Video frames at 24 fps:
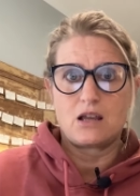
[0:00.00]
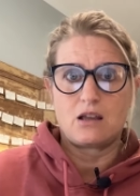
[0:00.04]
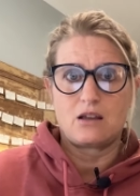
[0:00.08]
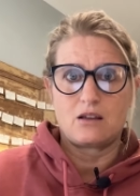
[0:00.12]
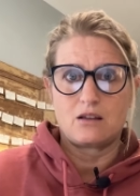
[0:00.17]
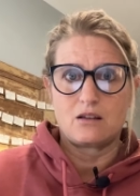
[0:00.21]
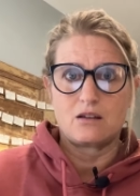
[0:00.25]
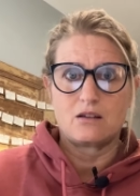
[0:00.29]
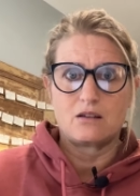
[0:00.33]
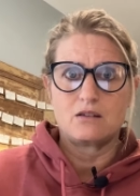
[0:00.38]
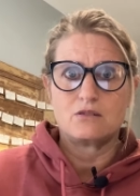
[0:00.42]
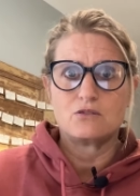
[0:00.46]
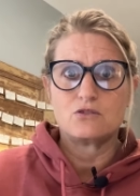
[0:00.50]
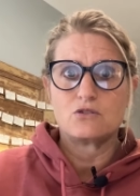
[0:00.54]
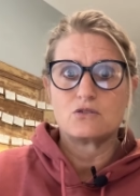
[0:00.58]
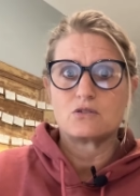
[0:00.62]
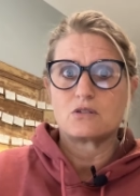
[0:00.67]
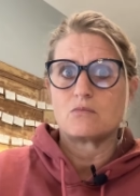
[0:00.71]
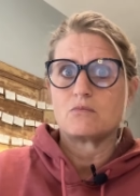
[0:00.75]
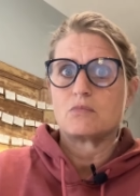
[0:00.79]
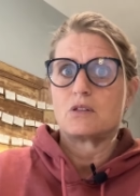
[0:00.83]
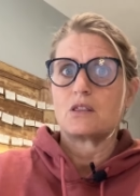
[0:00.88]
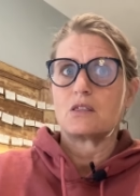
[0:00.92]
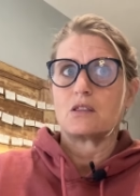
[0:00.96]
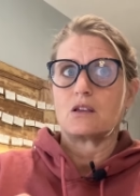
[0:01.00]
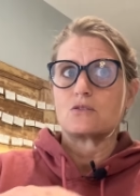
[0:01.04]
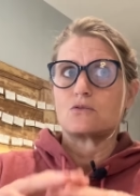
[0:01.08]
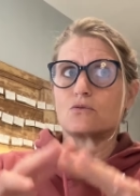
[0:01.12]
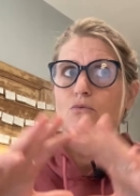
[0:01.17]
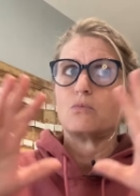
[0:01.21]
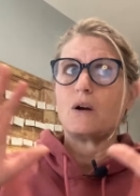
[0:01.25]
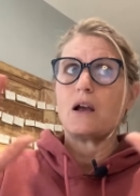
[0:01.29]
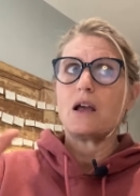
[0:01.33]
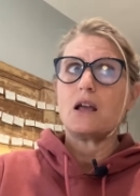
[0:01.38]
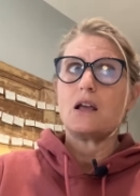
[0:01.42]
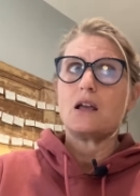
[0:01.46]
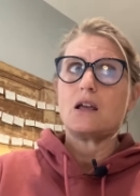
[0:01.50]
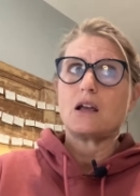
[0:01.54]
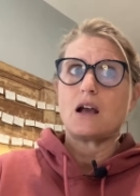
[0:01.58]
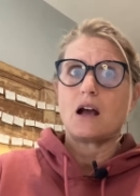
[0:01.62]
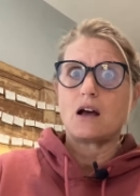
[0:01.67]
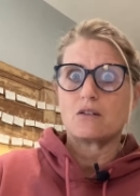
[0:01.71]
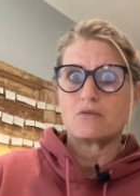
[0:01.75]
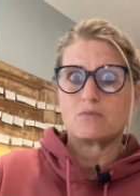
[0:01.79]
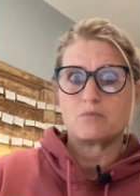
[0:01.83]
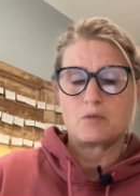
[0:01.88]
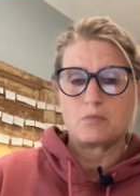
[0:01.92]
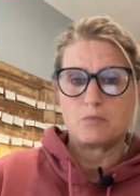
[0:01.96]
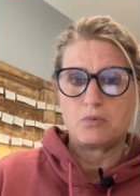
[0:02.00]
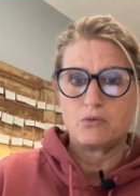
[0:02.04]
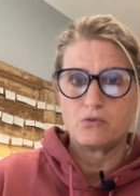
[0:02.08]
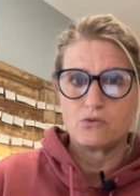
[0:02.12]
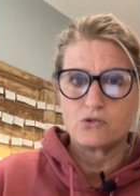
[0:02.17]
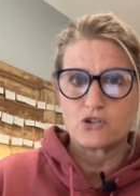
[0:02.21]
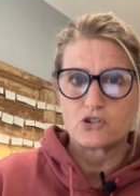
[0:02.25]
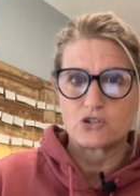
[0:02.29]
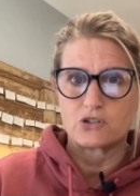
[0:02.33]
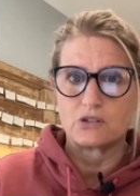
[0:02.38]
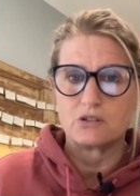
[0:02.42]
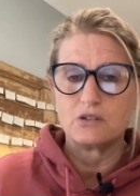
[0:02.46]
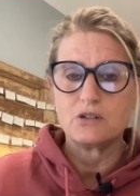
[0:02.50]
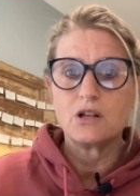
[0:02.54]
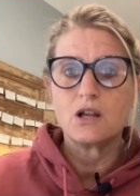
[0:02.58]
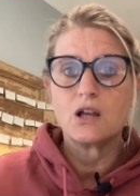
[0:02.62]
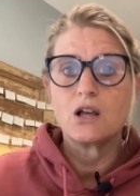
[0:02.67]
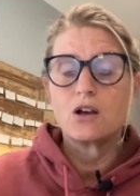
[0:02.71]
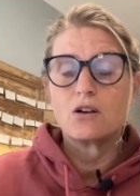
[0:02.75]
anger into something that's way out of proportion